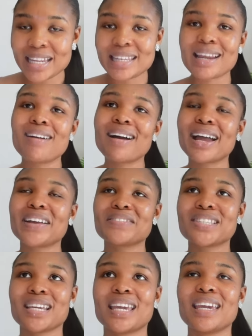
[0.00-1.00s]
Now I
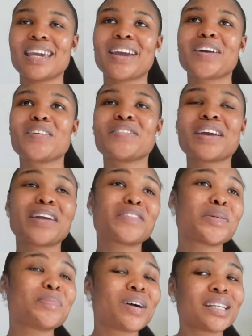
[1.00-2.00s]
have taken care of
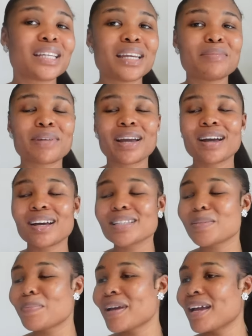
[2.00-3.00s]
everybody. My
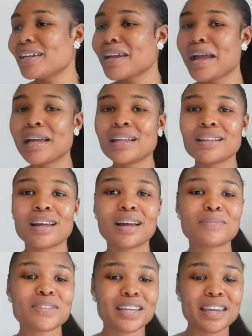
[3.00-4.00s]
husband,
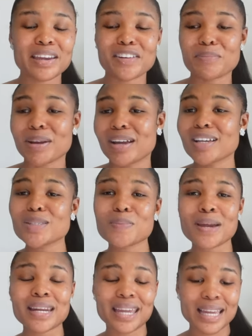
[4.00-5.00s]
I'm taking care of my
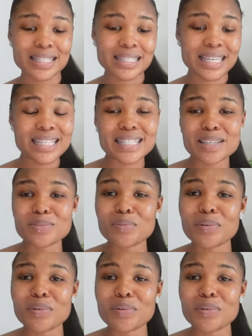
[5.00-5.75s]
husband. He has eaten